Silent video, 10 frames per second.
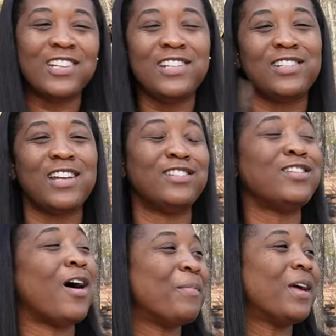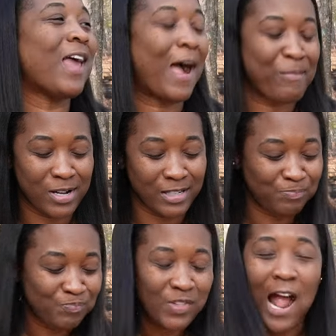Alicia has taught me a lot because
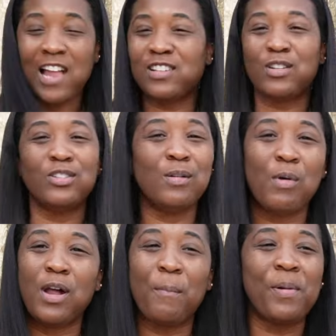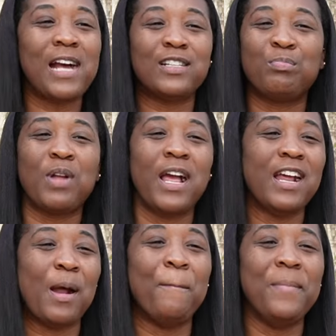I just throw some on a plastic plate
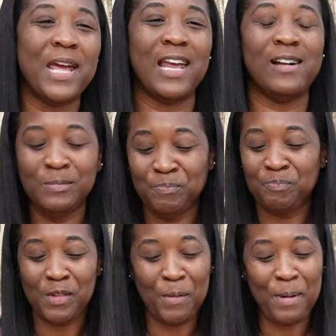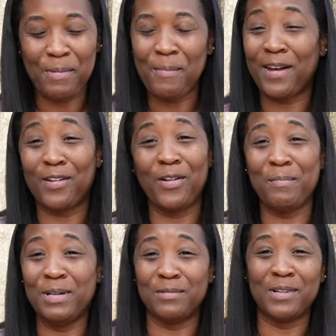in a minute. baby, I'm about to go
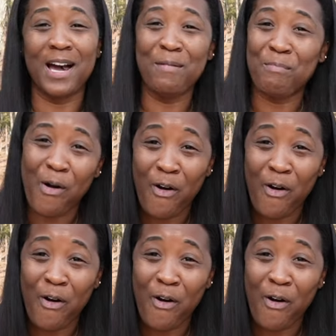get me some cutting board.